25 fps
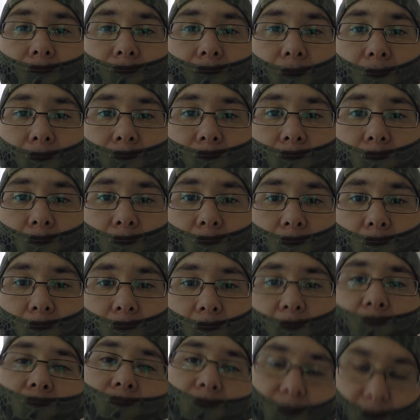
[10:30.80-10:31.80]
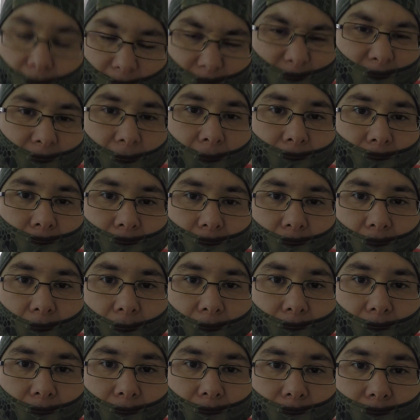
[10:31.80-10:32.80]
thanks YouTube, and thanks
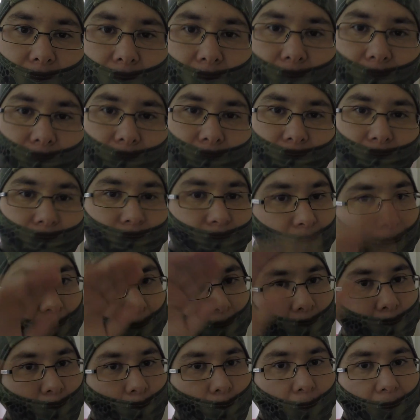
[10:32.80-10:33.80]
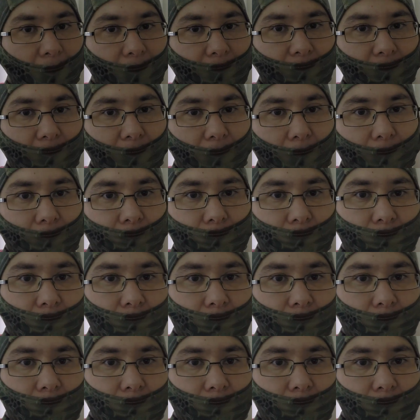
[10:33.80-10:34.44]
Crankies. Bye for now.